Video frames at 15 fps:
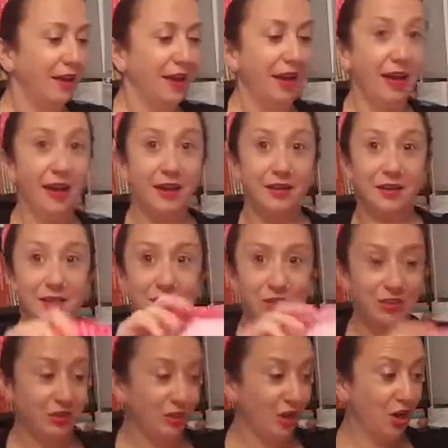and
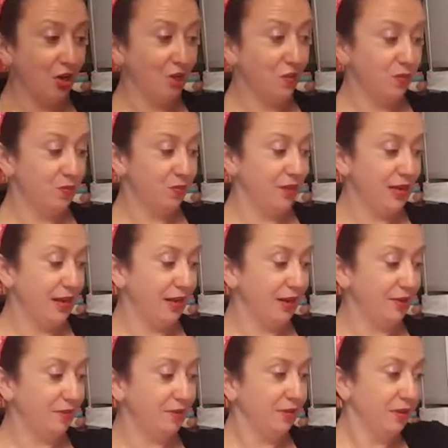sew
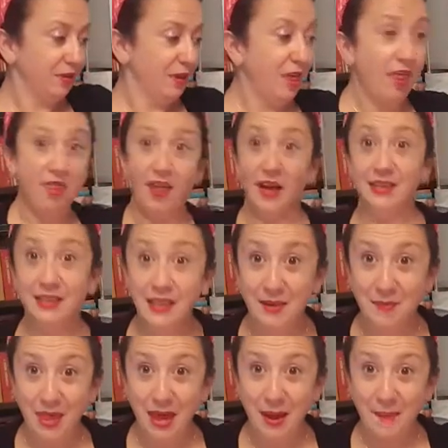down that
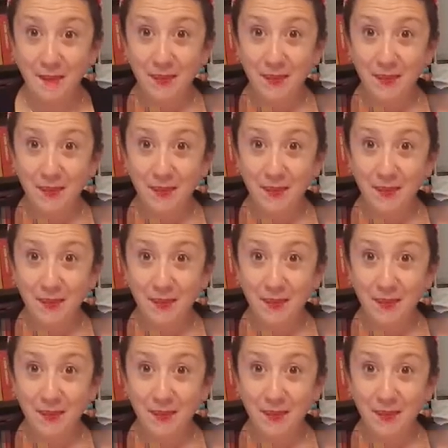seam there. Now I